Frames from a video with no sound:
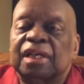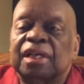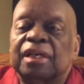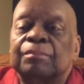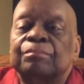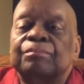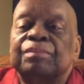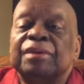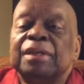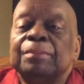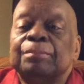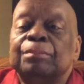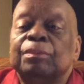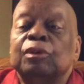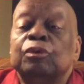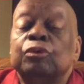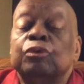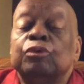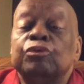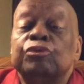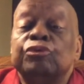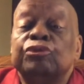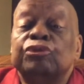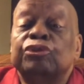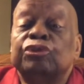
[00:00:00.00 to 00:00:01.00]
People who
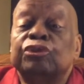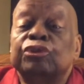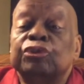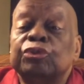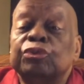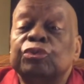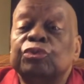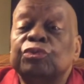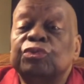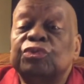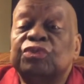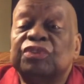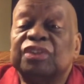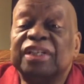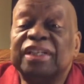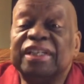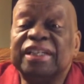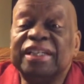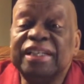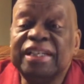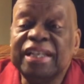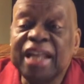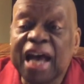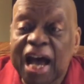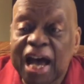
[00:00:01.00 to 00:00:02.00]
choose
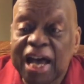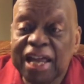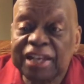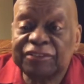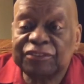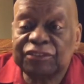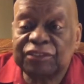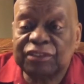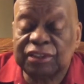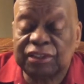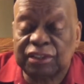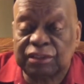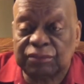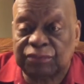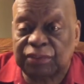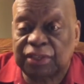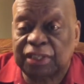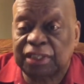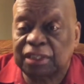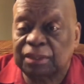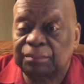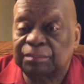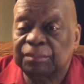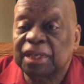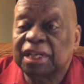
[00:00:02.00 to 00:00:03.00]
not to
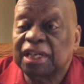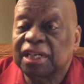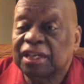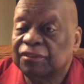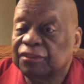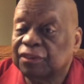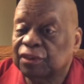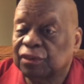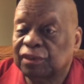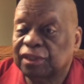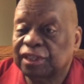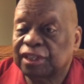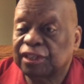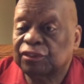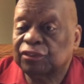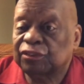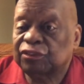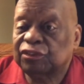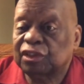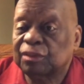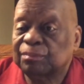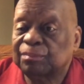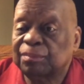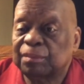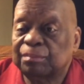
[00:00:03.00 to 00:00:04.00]
develop their
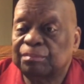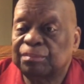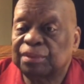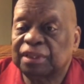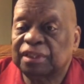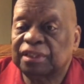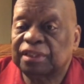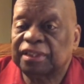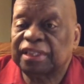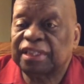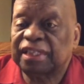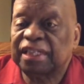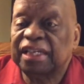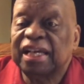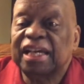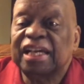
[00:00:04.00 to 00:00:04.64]
leadership ability